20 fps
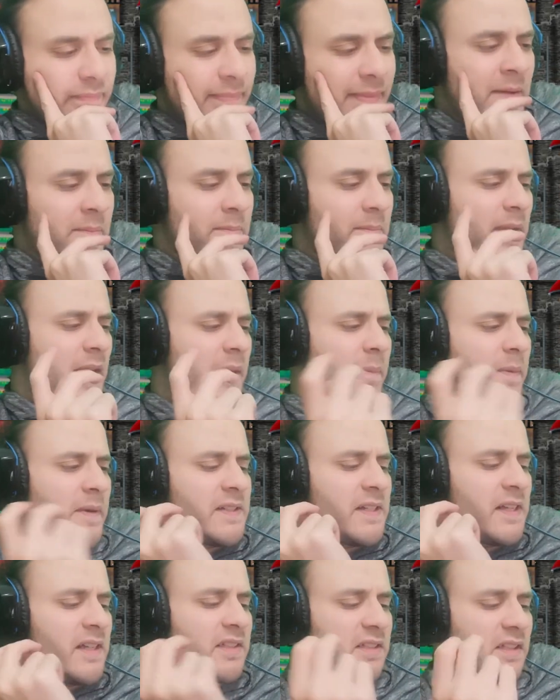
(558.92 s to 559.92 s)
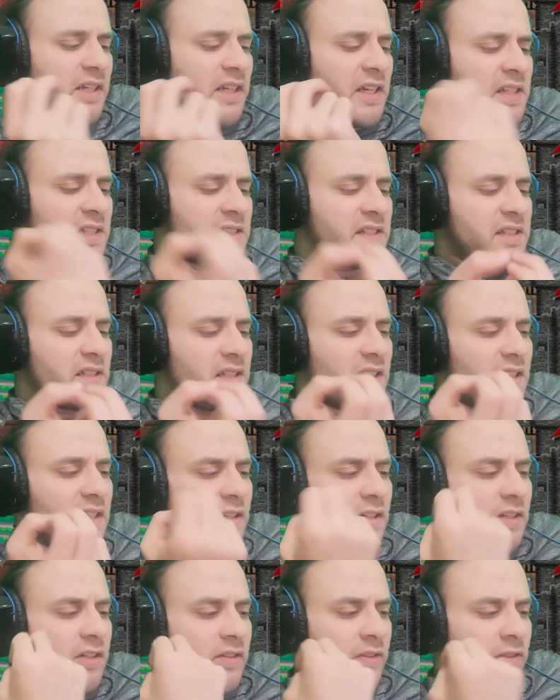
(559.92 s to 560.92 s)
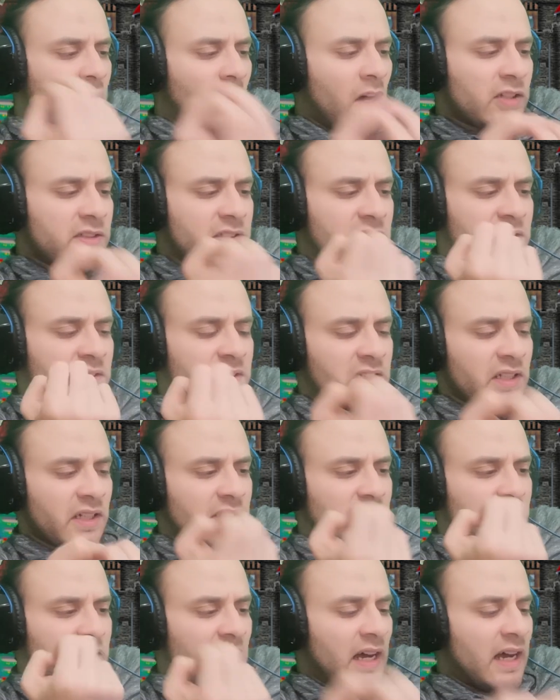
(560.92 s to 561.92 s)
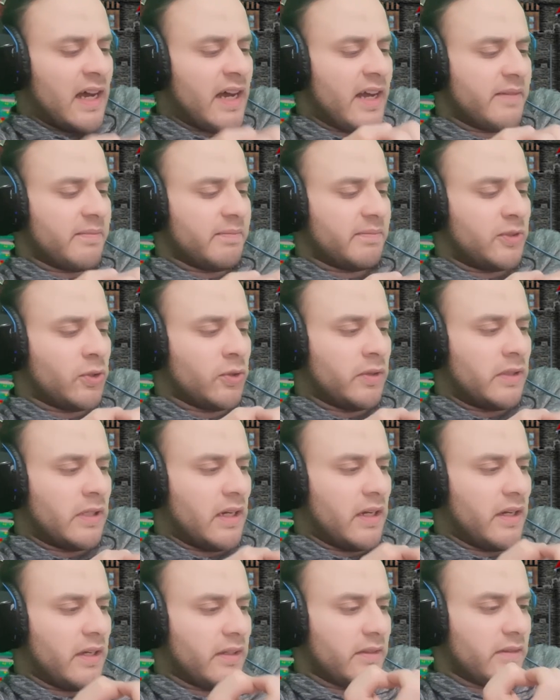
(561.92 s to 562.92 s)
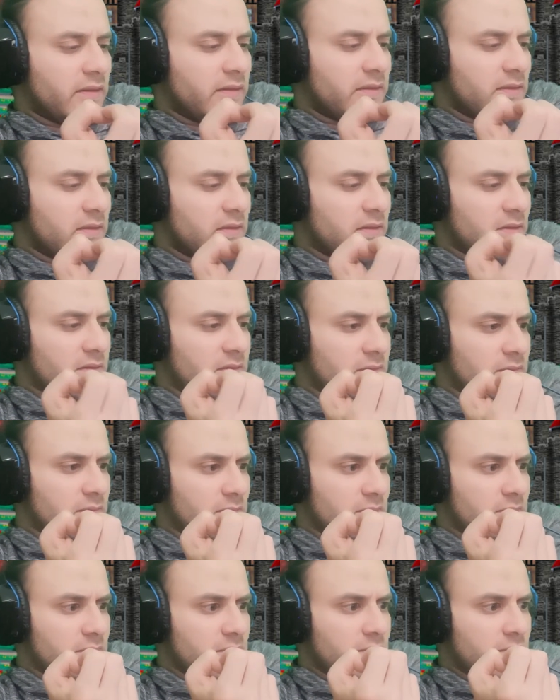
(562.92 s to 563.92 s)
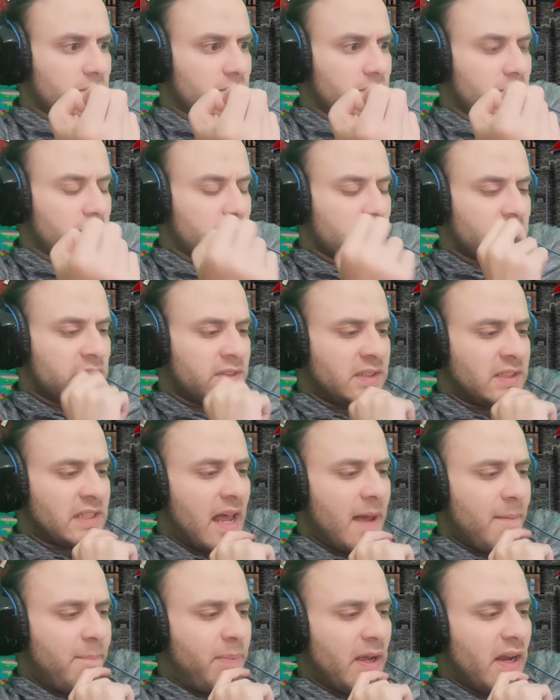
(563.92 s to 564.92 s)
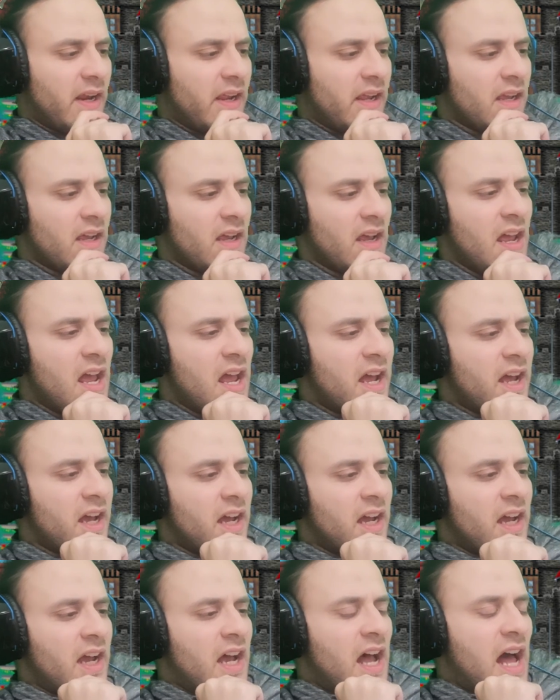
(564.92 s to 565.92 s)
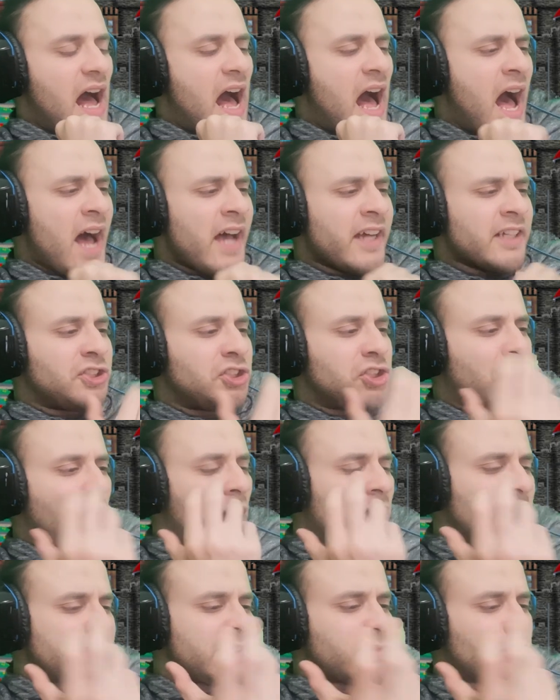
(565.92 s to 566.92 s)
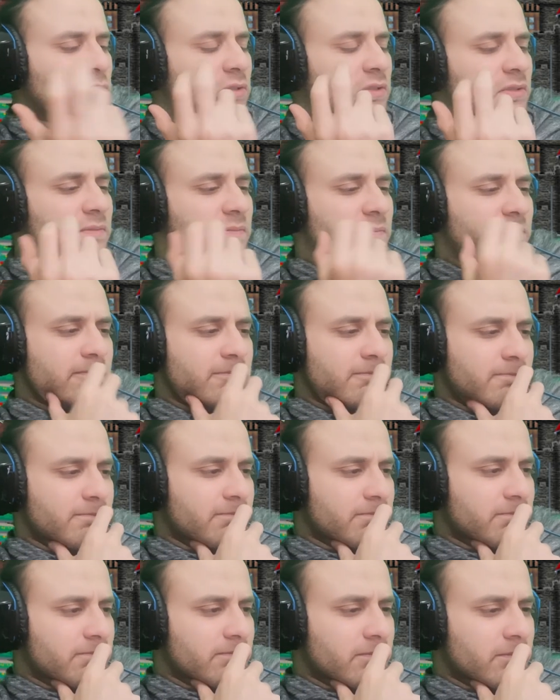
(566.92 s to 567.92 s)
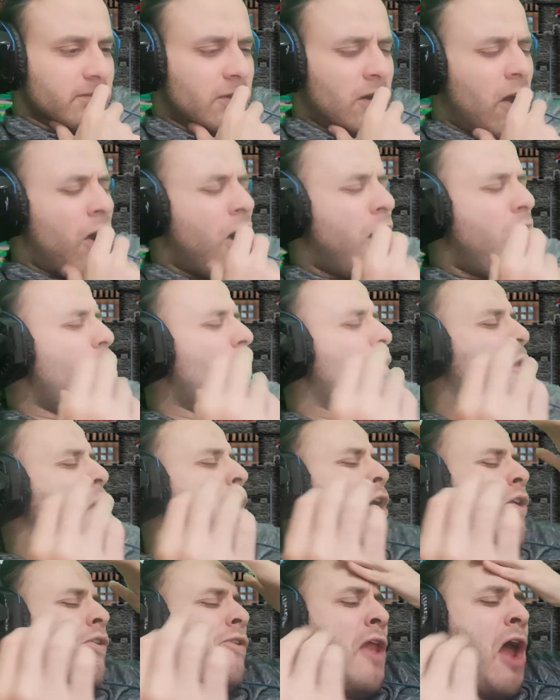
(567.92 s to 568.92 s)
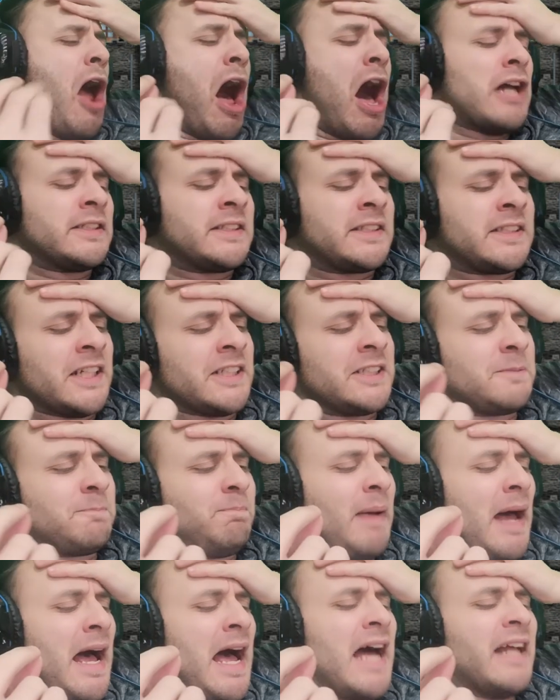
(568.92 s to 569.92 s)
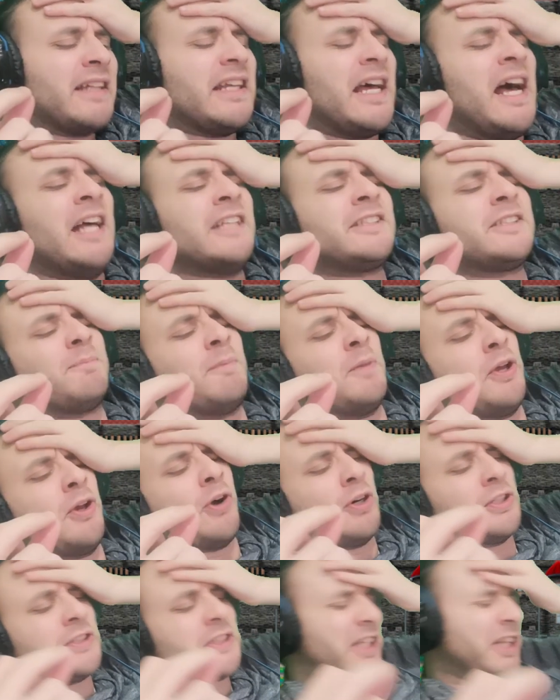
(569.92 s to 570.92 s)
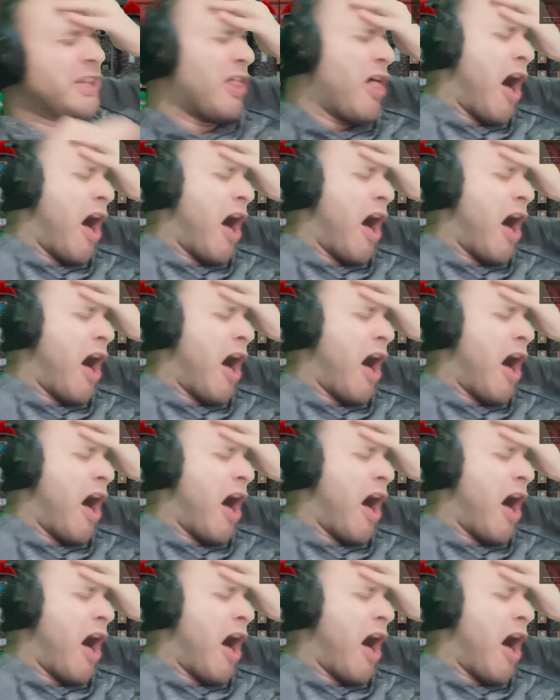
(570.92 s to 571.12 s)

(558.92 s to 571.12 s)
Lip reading: maybe this is not the time to die. Zeppeli, I just, oh no, not this badass music.